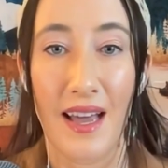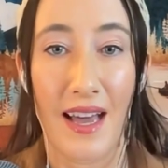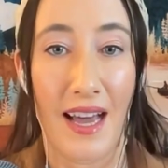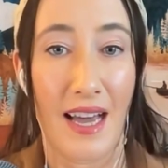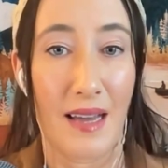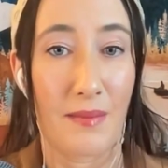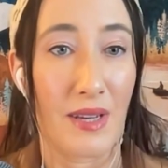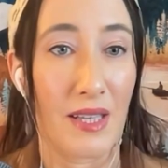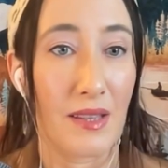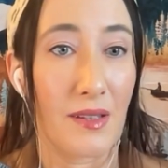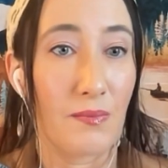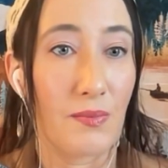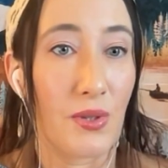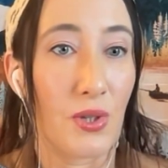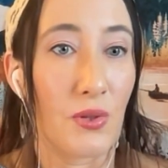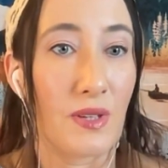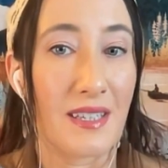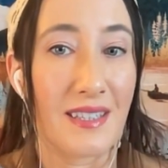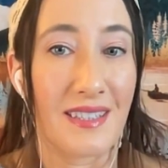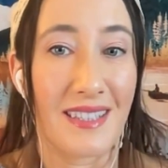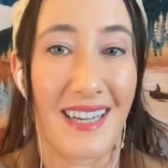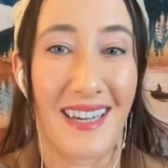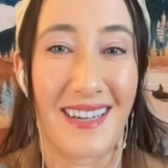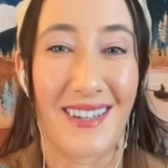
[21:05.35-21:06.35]
I mean, the beauty
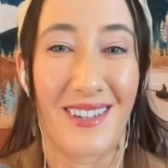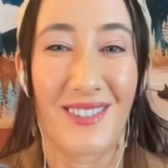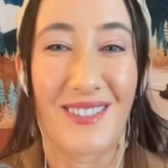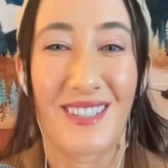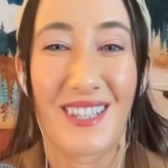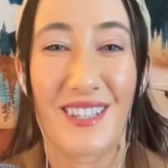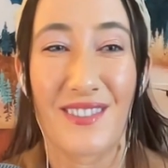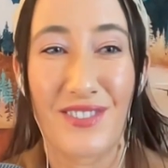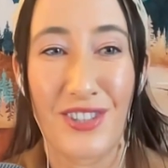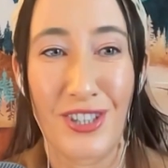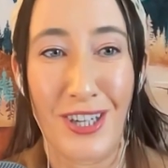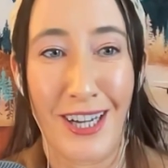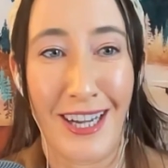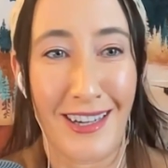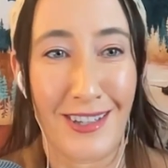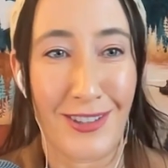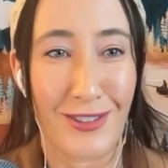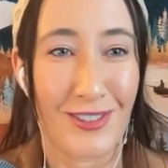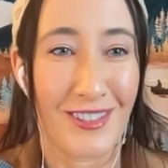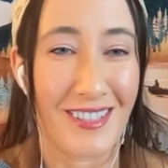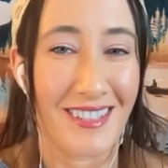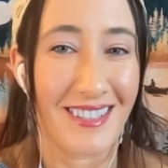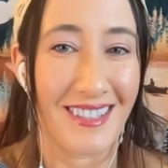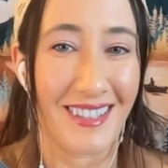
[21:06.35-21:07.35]
standards have
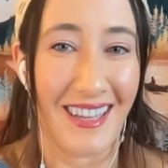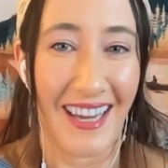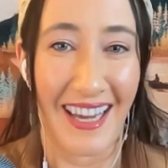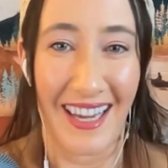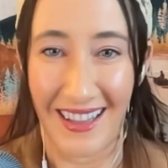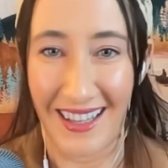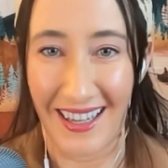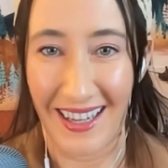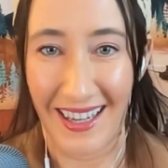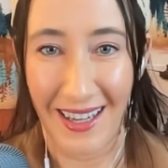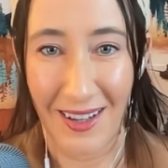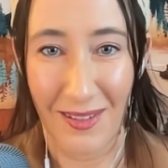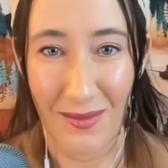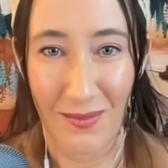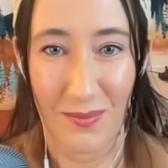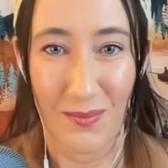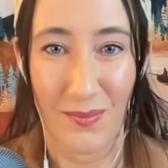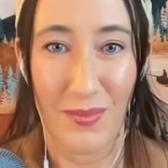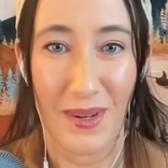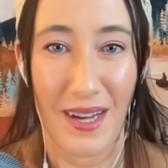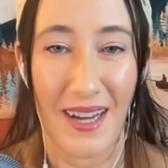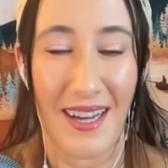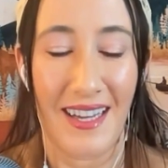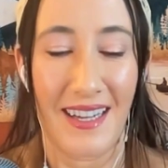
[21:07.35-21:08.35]
changed slightly,
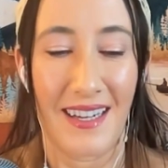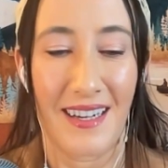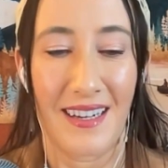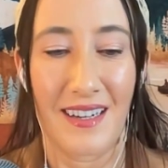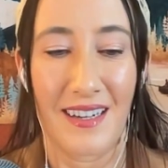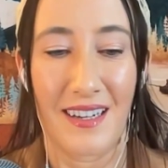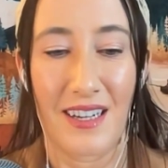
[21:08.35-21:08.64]
but,